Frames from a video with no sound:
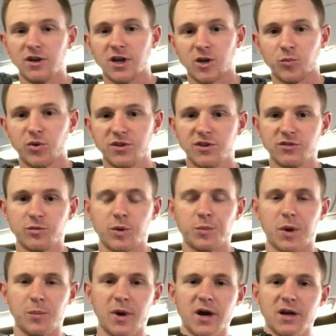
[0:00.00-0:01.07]
I can put this one in
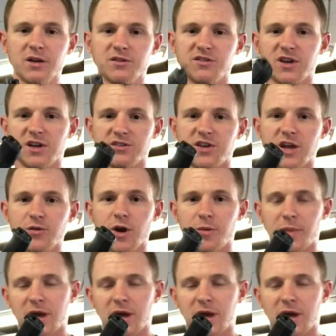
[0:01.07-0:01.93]
my pocket and take a 10-round